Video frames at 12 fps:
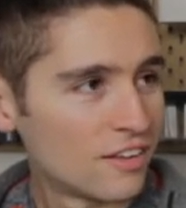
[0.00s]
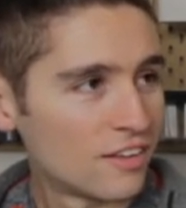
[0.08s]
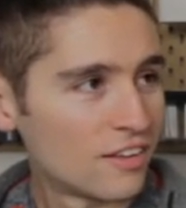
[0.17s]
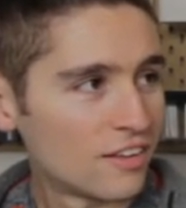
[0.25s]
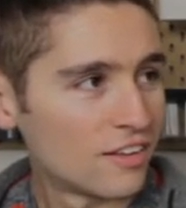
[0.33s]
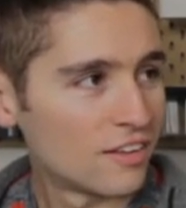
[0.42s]

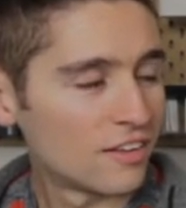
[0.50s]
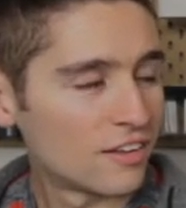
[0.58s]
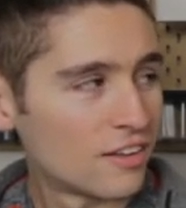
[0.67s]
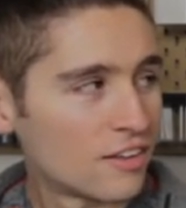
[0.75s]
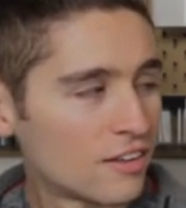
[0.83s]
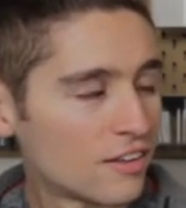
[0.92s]

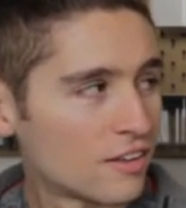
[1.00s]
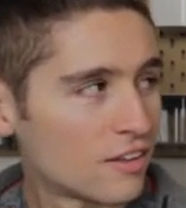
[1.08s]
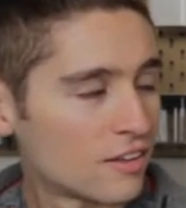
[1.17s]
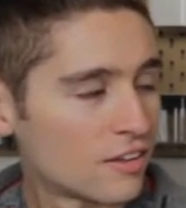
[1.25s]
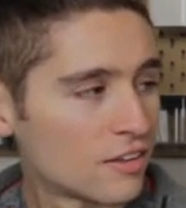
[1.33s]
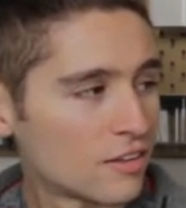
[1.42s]

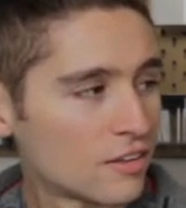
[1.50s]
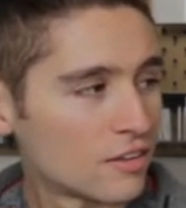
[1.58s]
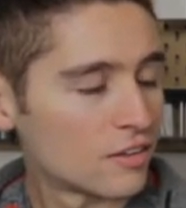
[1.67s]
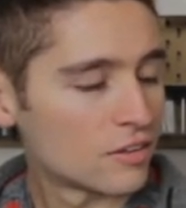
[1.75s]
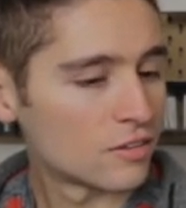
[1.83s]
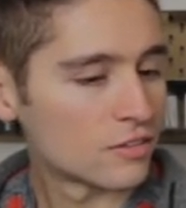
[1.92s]

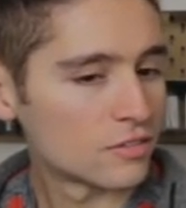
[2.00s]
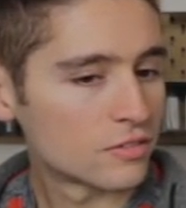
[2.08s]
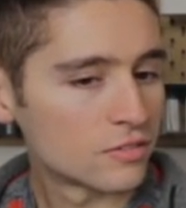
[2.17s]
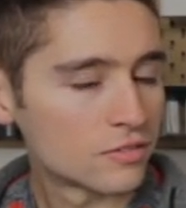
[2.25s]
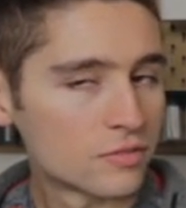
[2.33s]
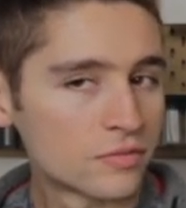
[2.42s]

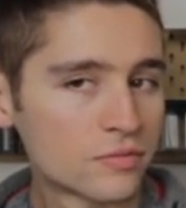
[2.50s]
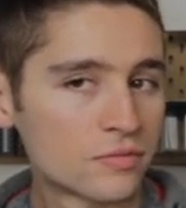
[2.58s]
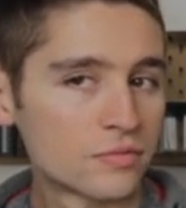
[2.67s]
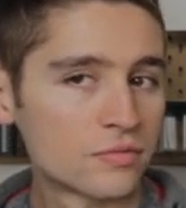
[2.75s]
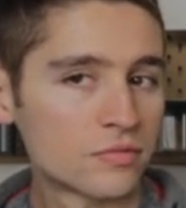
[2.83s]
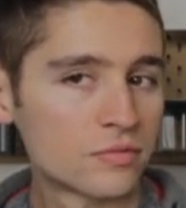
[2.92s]

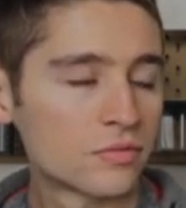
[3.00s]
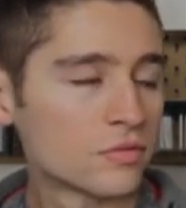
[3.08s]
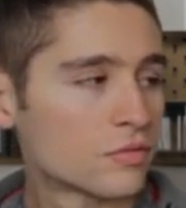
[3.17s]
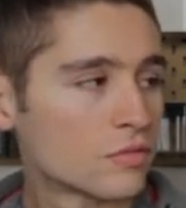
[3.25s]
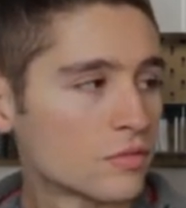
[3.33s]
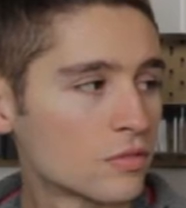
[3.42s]

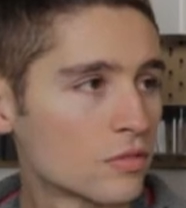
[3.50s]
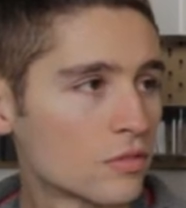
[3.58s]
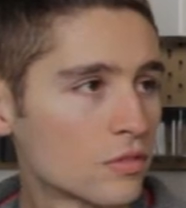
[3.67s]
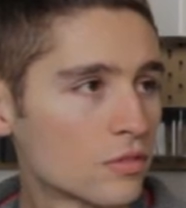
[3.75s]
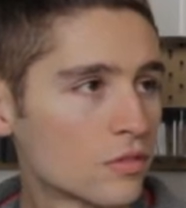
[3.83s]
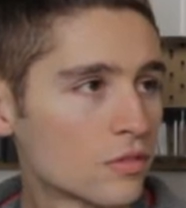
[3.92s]

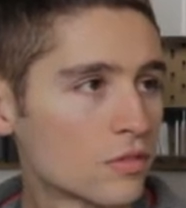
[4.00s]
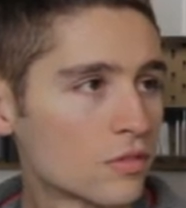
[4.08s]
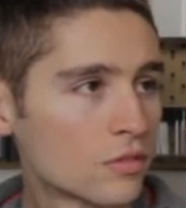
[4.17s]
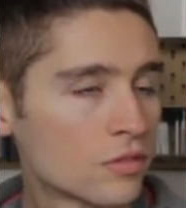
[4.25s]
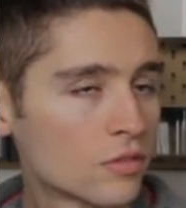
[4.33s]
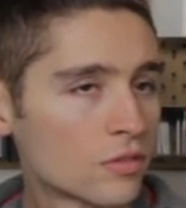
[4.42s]

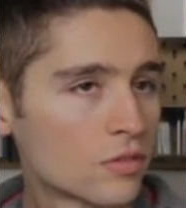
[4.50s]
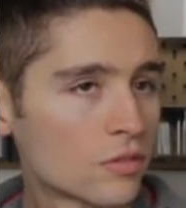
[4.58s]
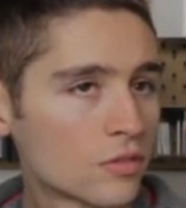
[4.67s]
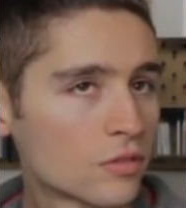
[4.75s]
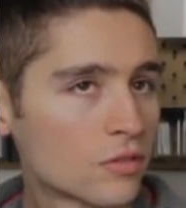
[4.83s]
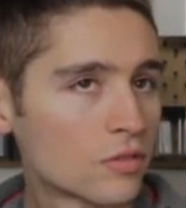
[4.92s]

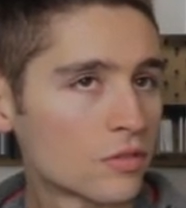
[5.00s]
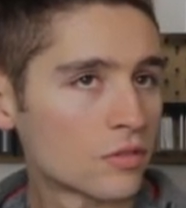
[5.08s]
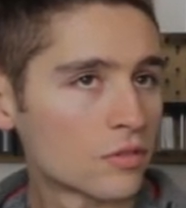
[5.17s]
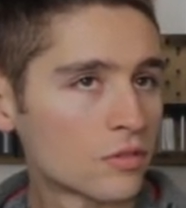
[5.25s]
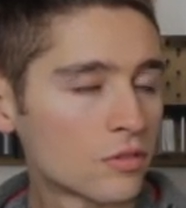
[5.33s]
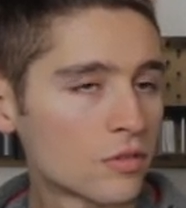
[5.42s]

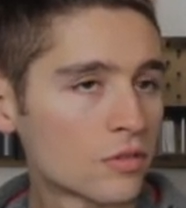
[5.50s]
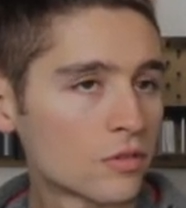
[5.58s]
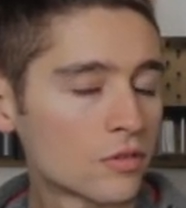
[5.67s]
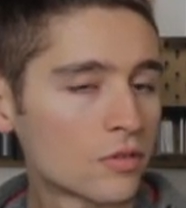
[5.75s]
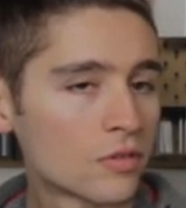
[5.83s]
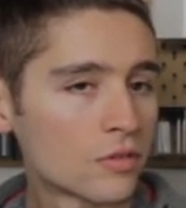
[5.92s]

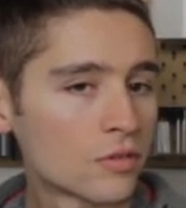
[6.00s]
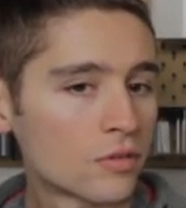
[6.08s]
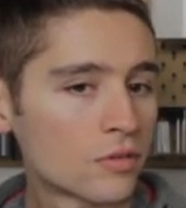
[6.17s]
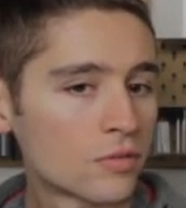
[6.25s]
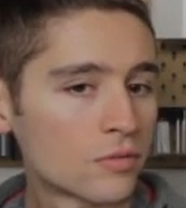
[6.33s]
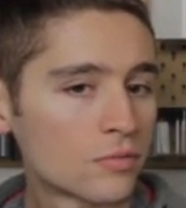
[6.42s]

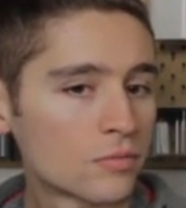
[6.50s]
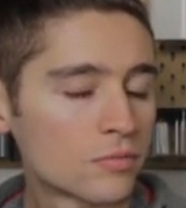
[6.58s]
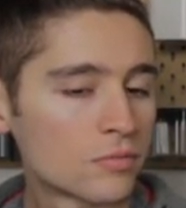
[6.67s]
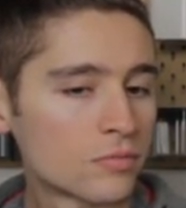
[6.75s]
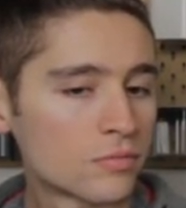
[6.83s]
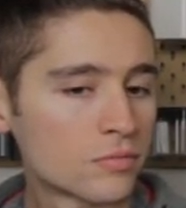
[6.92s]

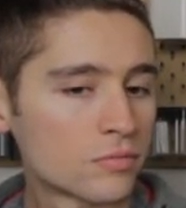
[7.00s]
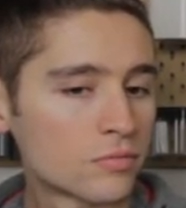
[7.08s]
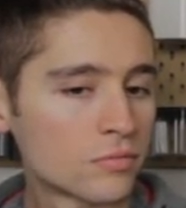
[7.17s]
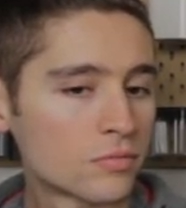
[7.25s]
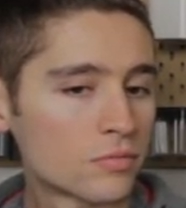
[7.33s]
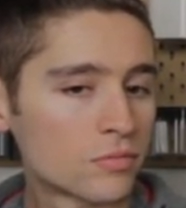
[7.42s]

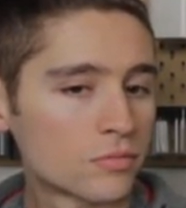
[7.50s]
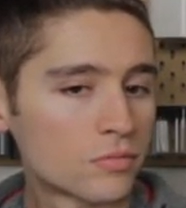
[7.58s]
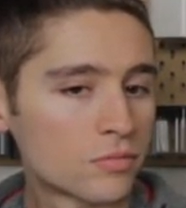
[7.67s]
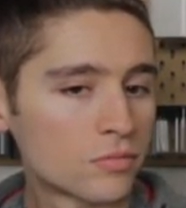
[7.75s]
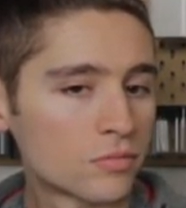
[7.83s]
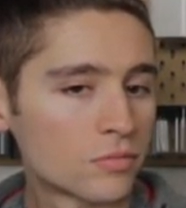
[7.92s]
No words are spoken by the person on screen.